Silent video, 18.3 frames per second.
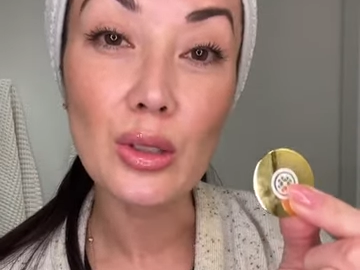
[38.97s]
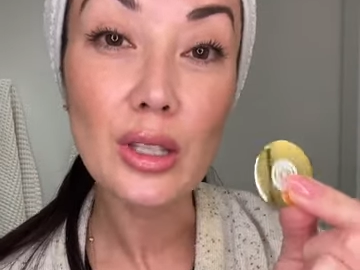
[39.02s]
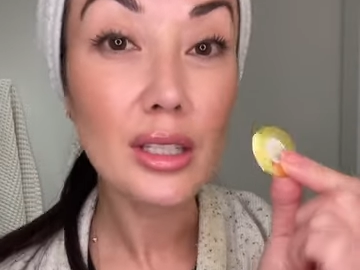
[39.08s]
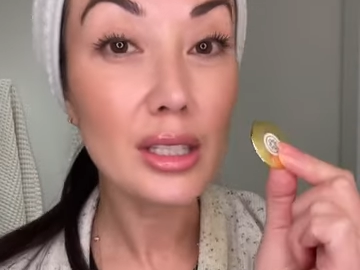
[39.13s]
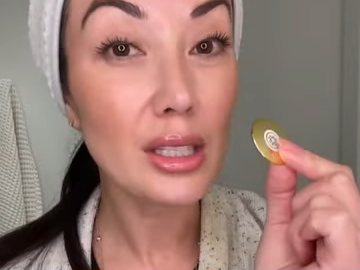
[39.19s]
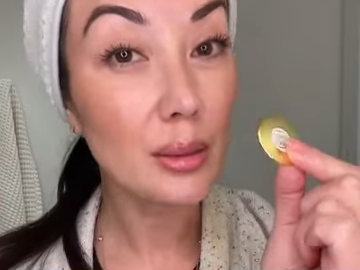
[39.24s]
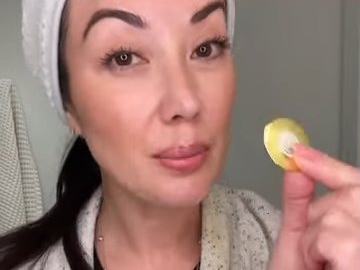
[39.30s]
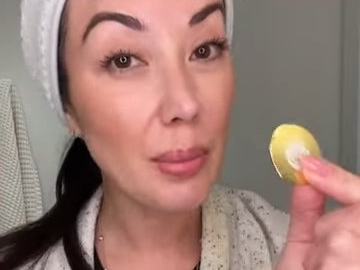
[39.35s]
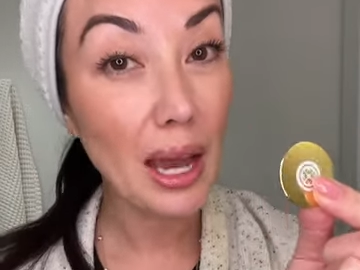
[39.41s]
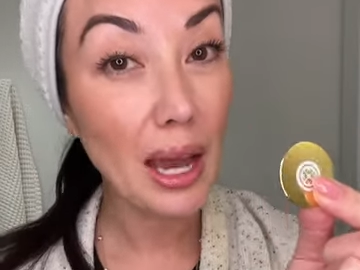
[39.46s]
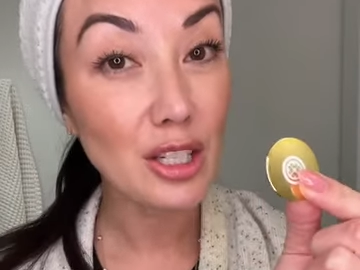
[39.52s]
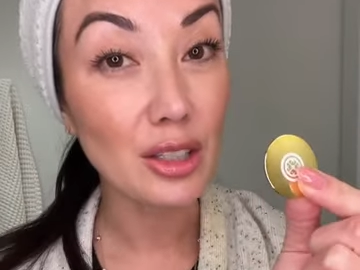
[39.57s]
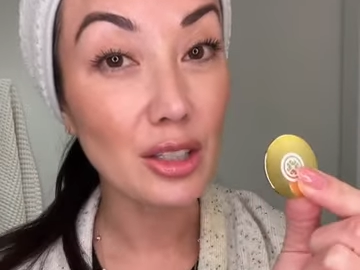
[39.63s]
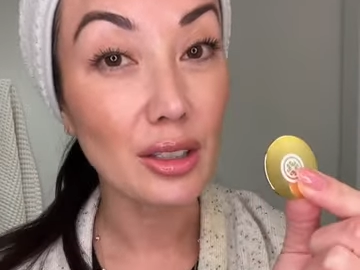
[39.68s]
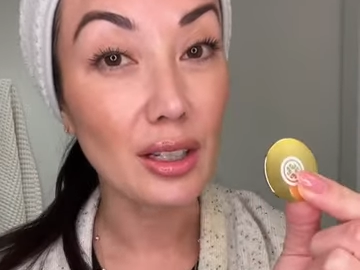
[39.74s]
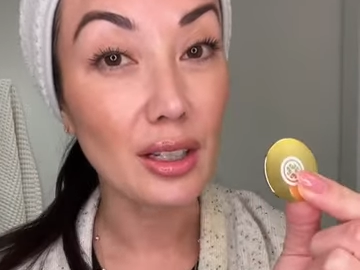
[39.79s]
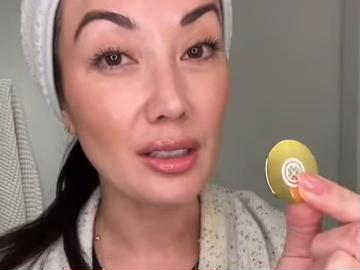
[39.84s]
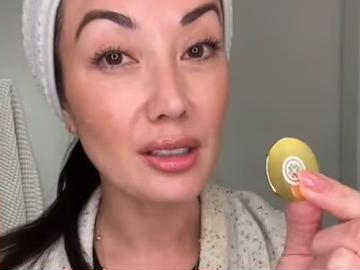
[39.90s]

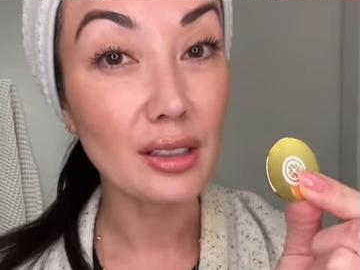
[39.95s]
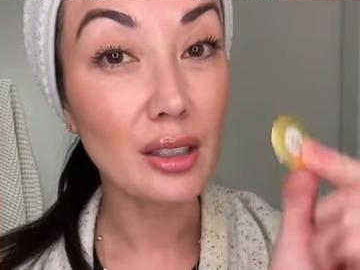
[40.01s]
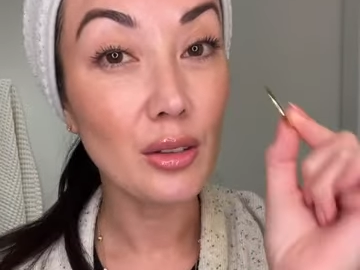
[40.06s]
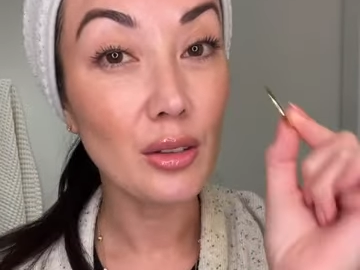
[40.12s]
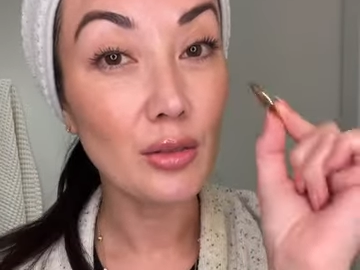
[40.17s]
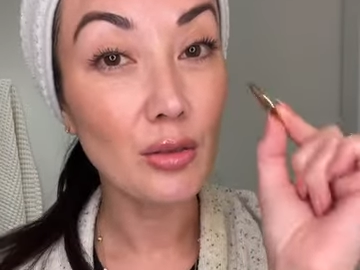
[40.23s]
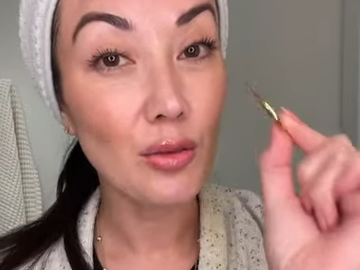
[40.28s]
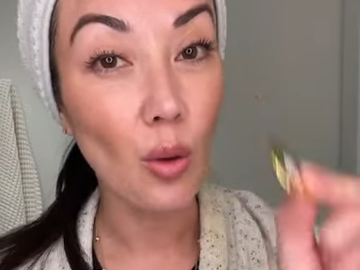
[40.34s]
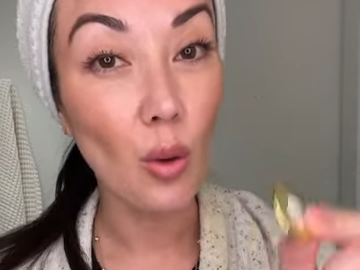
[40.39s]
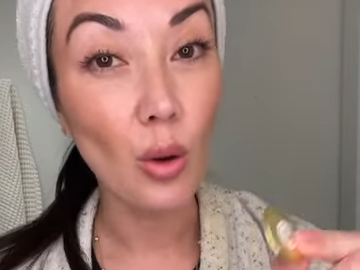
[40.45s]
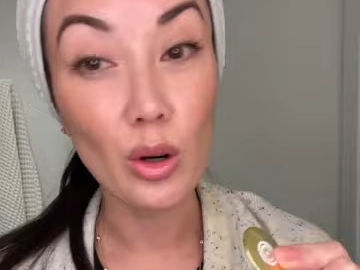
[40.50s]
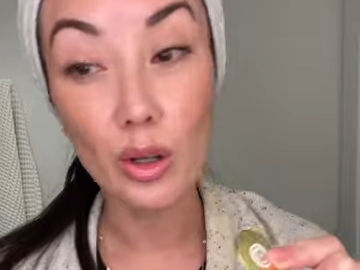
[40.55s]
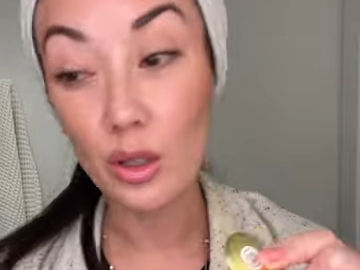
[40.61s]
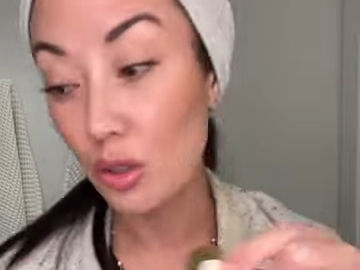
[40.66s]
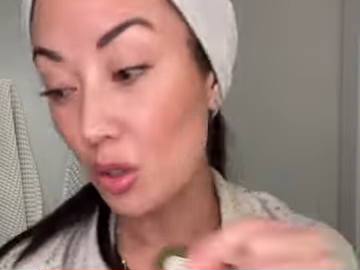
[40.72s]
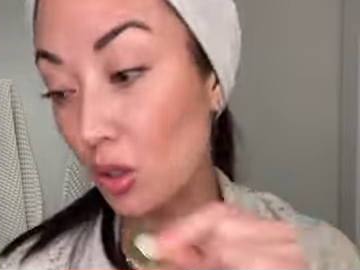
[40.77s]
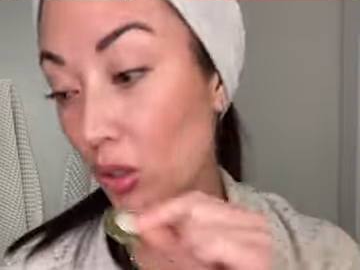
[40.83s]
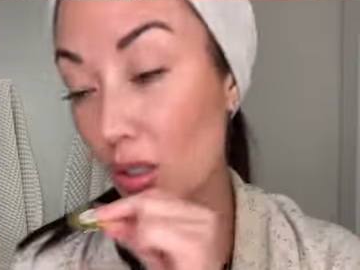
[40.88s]
spatulas for
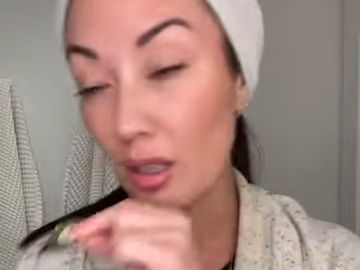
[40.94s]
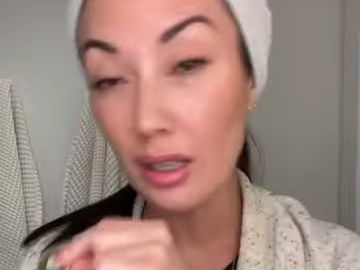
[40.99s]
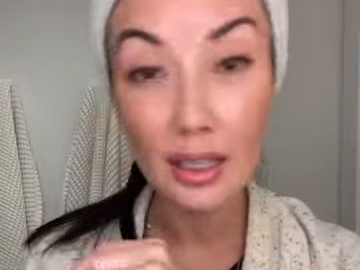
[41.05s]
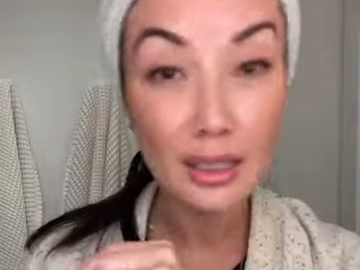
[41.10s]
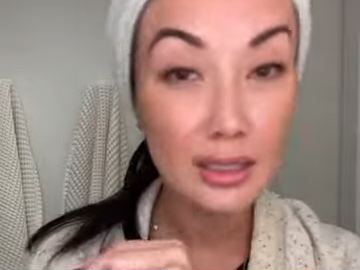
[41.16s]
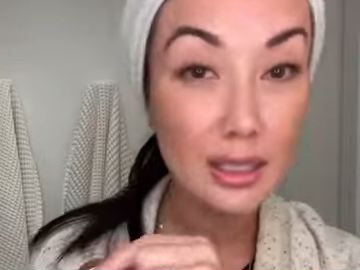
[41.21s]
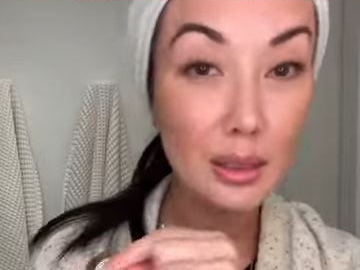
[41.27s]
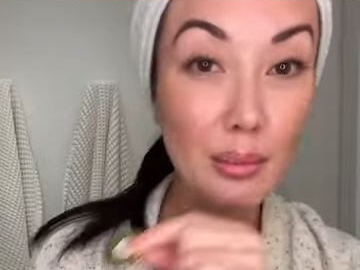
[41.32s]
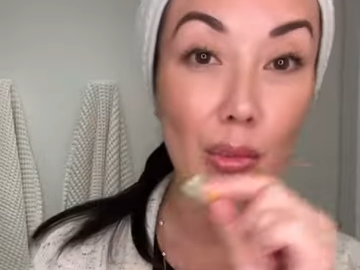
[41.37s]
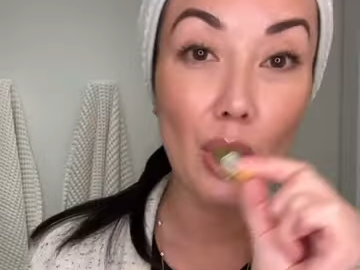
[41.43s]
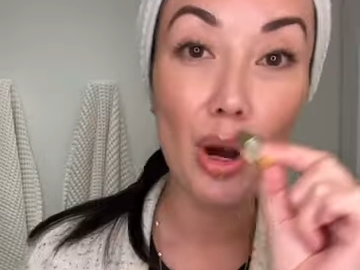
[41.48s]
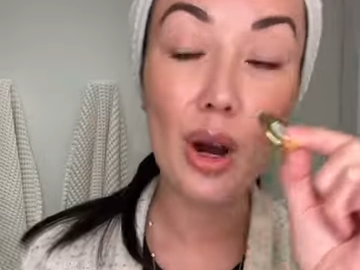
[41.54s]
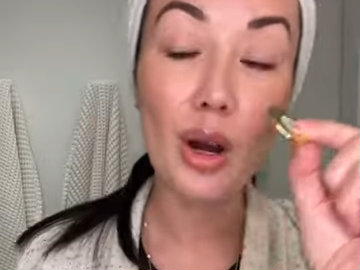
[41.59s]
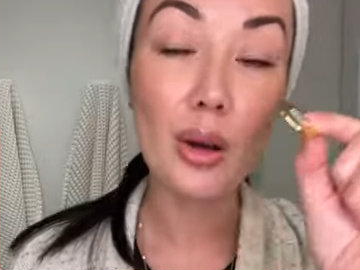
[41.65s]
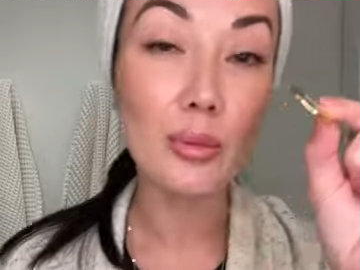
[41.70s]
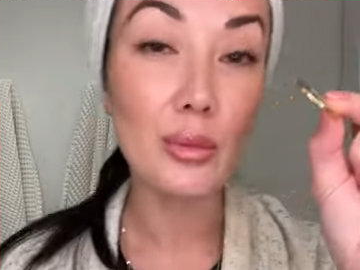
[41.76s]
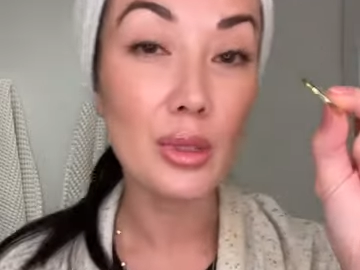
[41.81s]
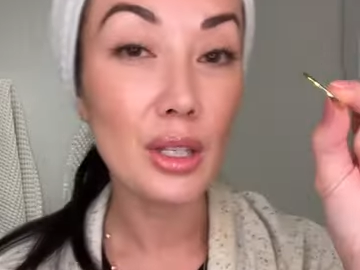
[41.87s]
your cleansing
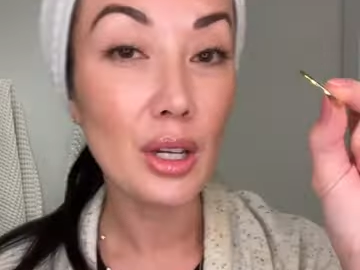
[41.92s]
balms,